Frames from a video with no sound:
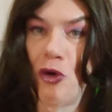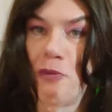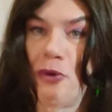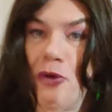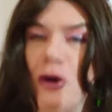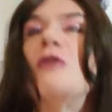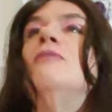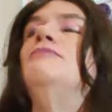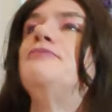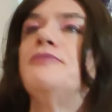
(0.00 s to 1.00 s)
Mork Borg.
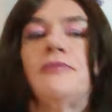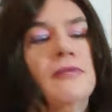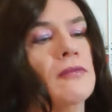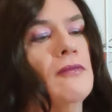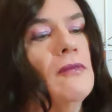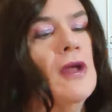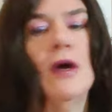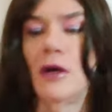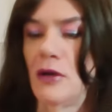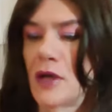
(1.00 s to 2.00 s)

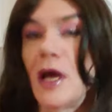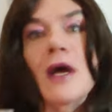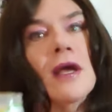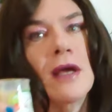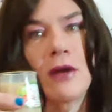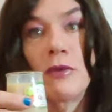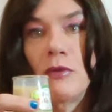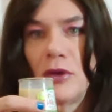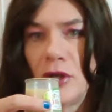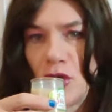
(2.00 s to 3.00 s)
Okay, and
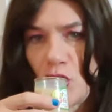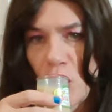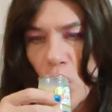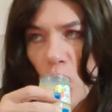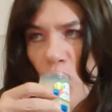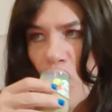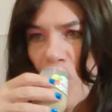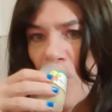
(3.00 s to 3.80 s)
we will need to drink.